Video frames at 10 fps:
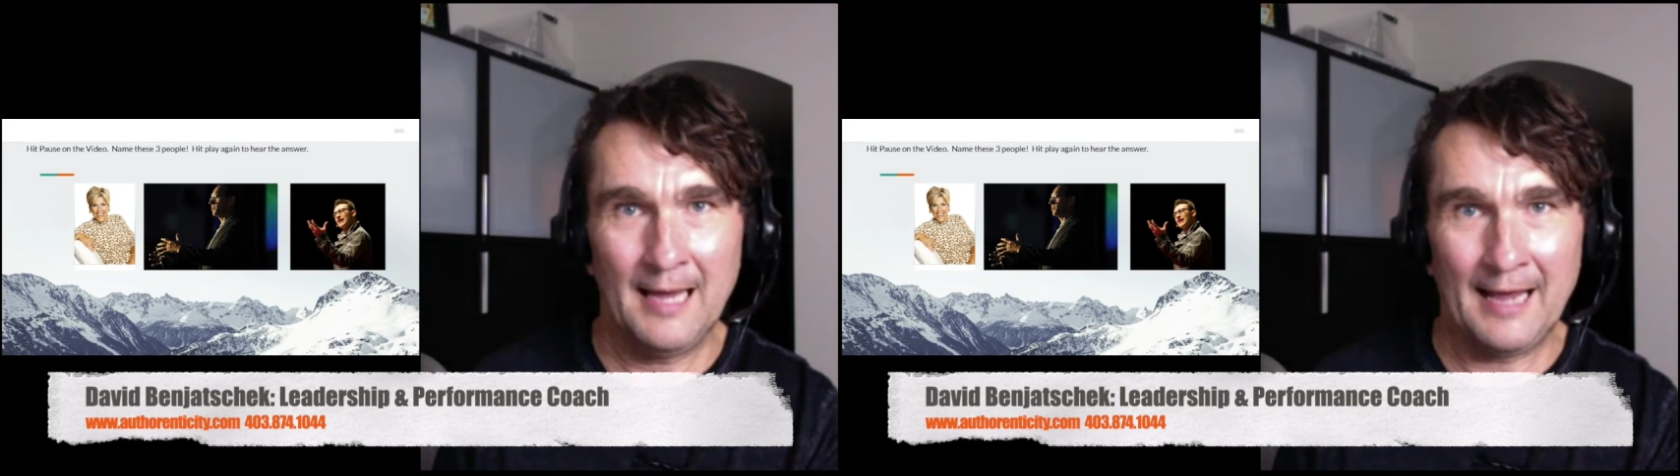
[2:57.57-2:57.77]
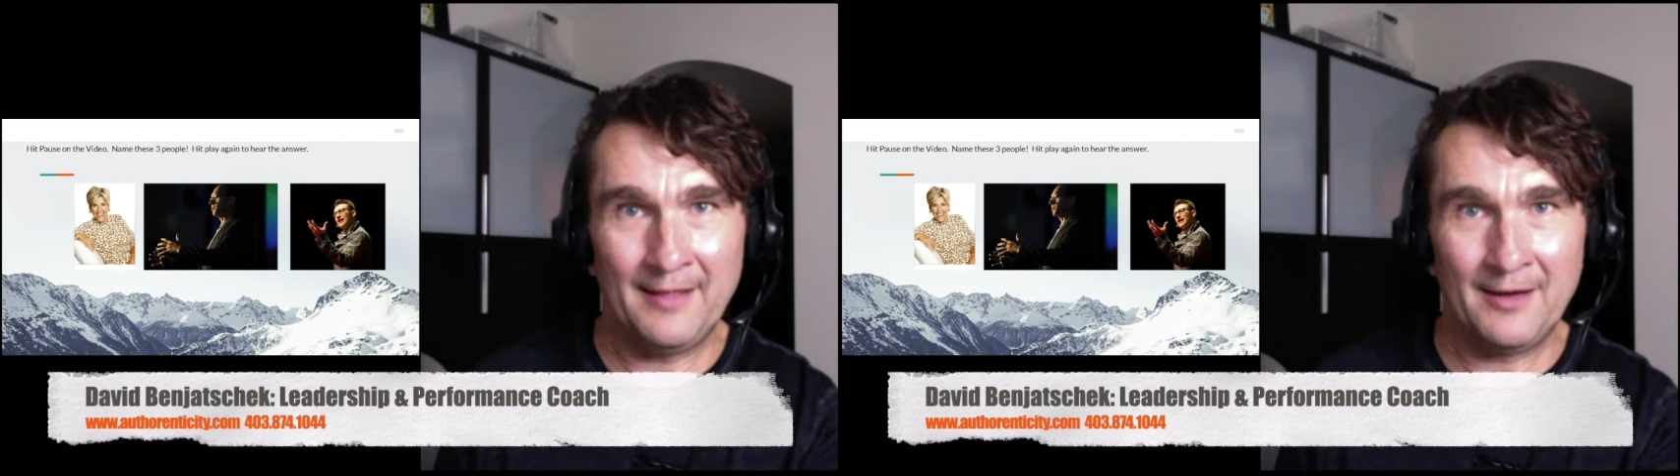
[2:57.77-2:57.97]

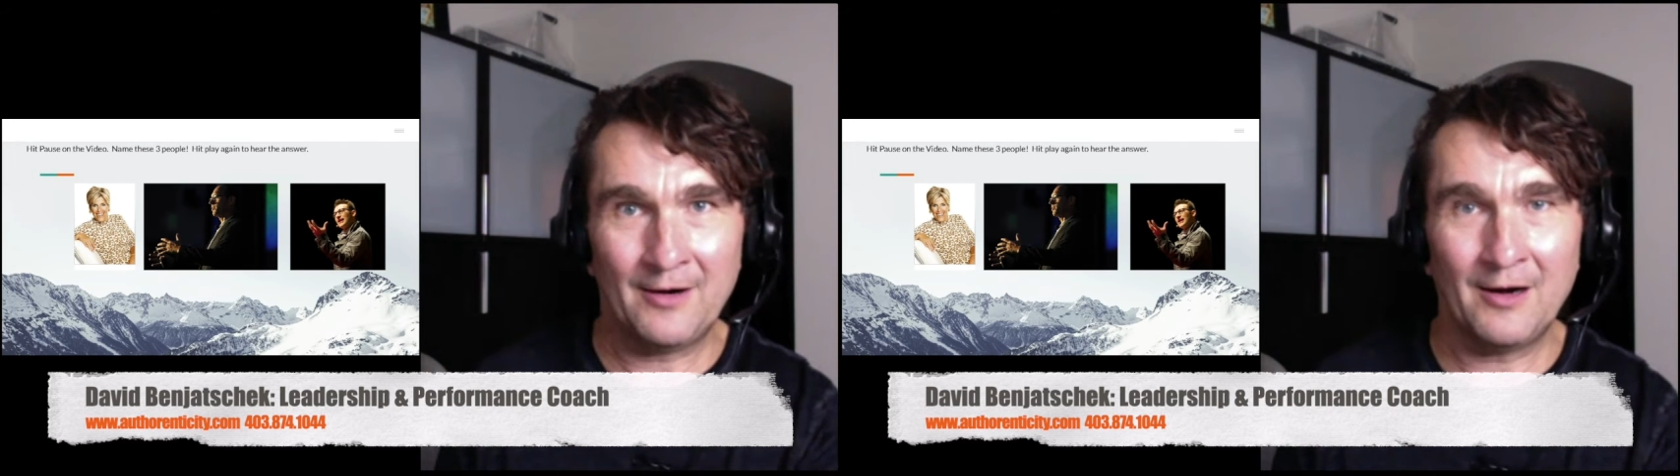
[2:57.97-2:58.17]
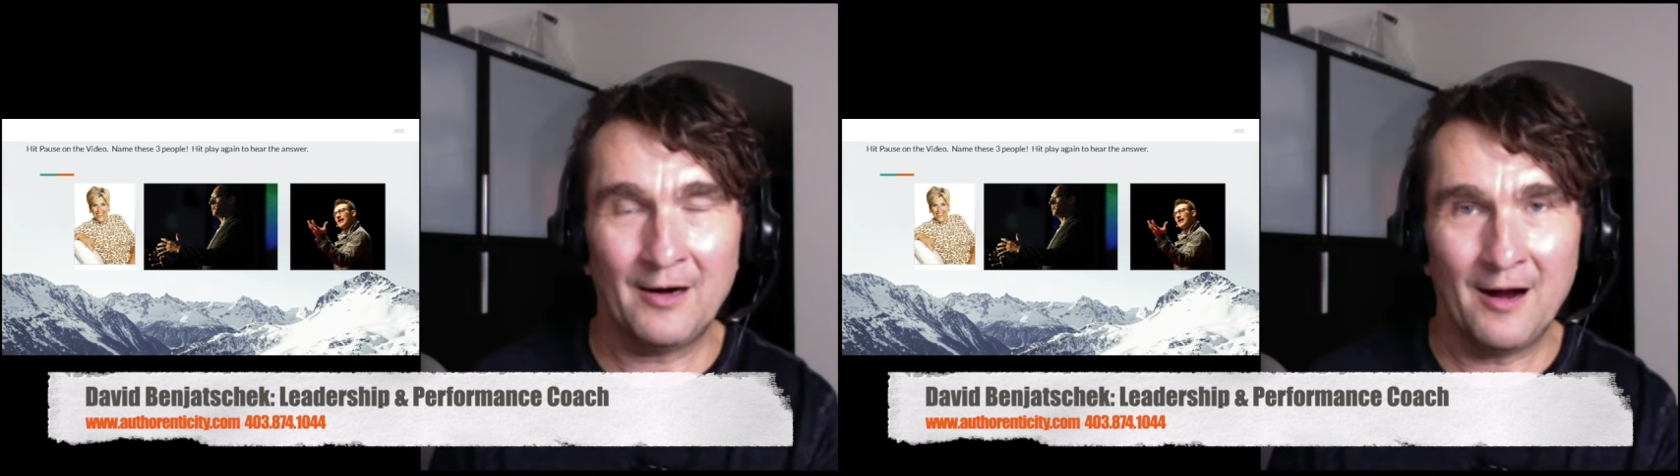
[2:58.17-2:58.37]
And
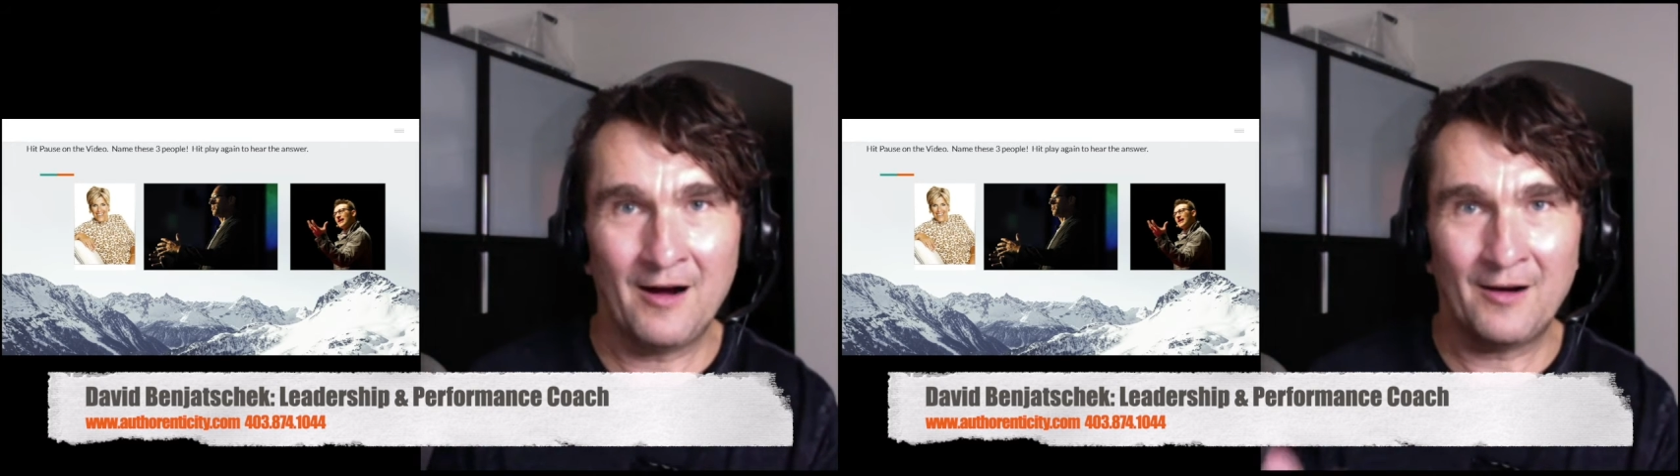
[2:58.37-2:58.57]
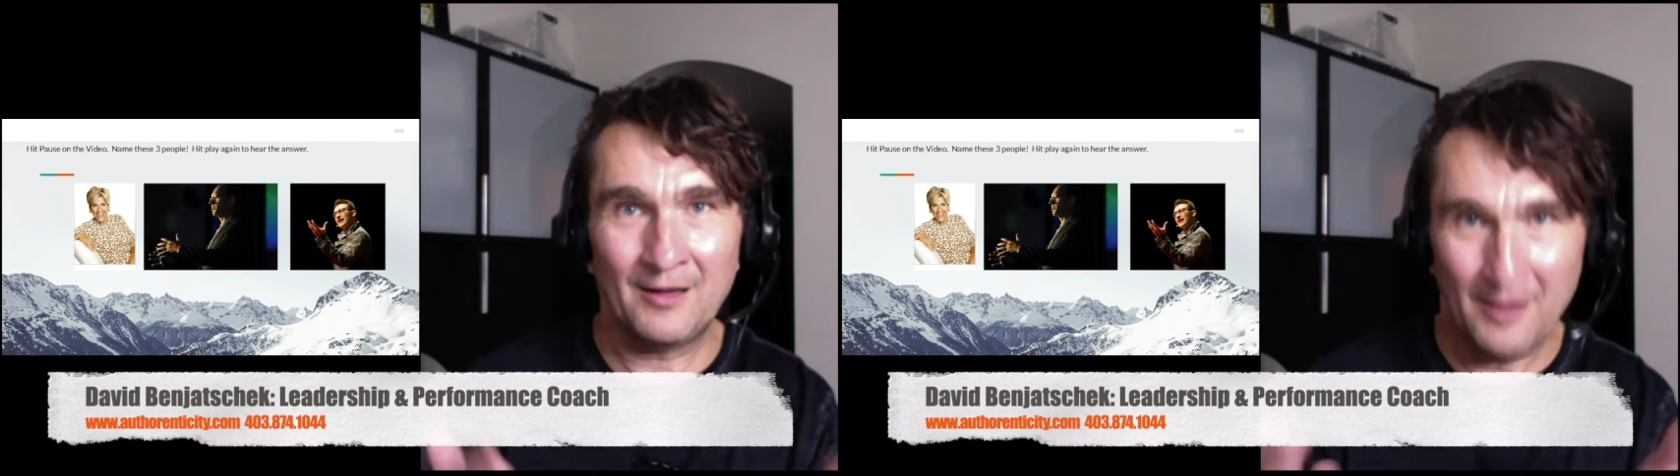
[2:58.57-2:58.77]
there
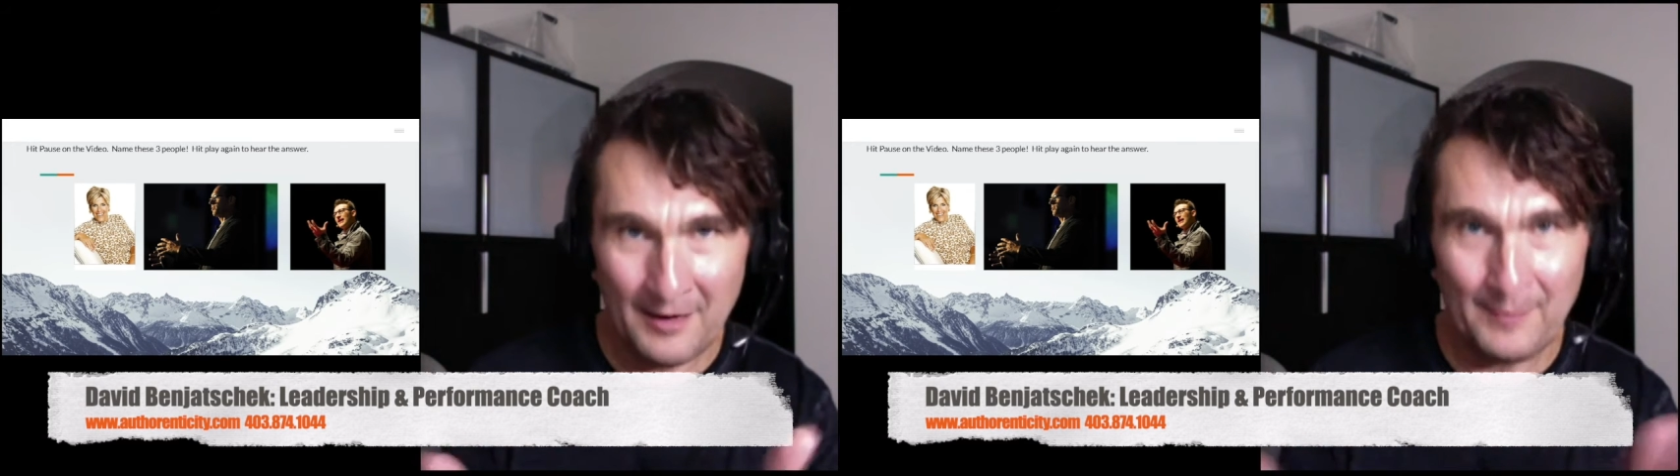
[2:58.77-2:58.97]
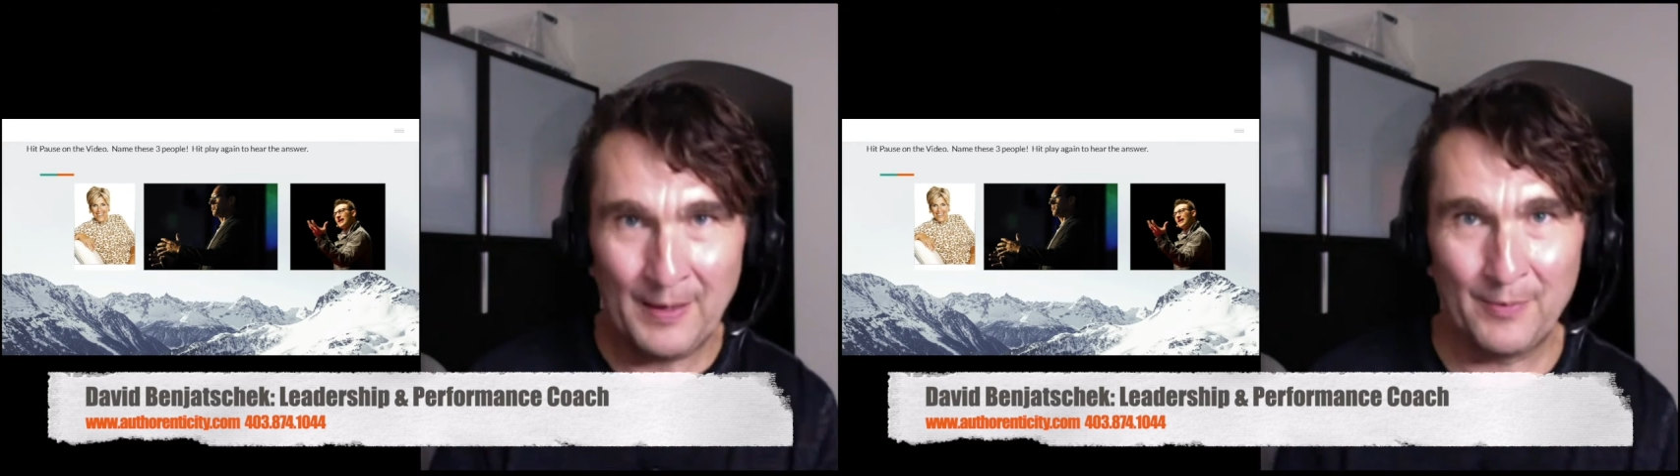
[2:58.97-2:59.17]
are a
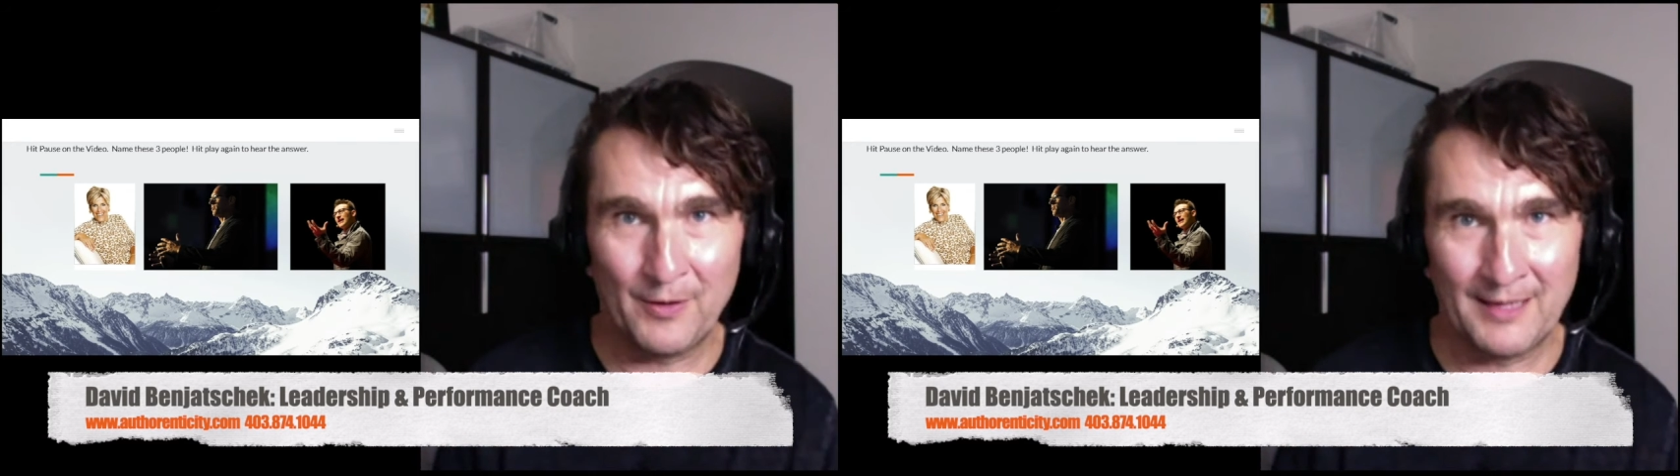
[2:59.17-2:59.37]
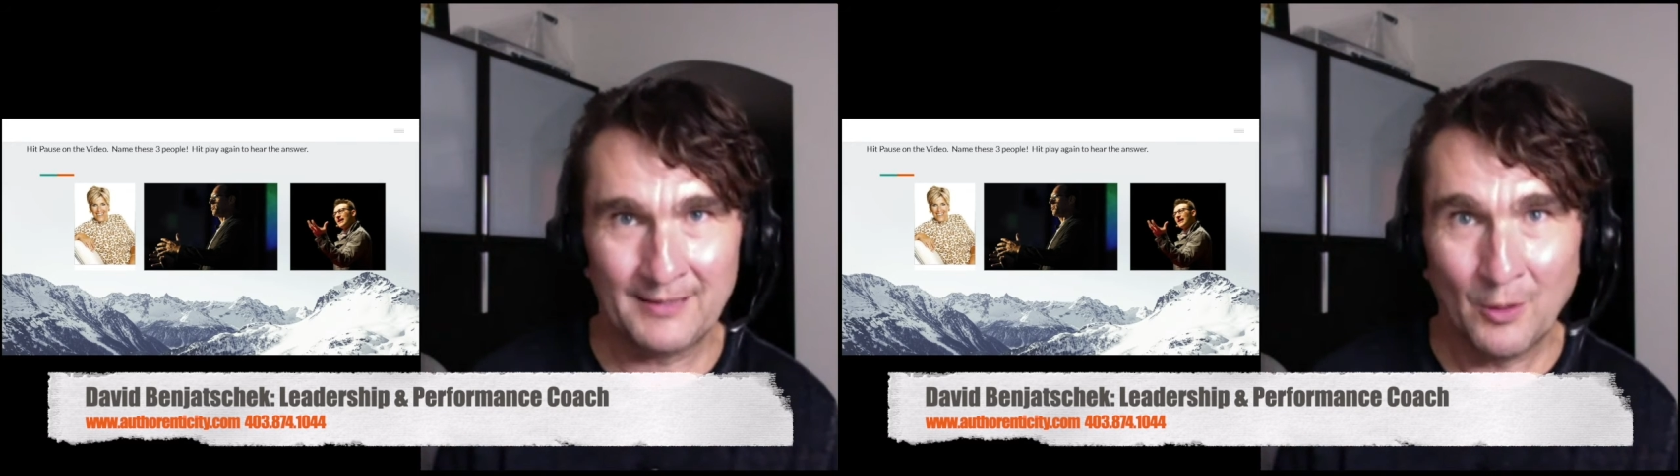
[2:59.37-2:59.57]
lot of people that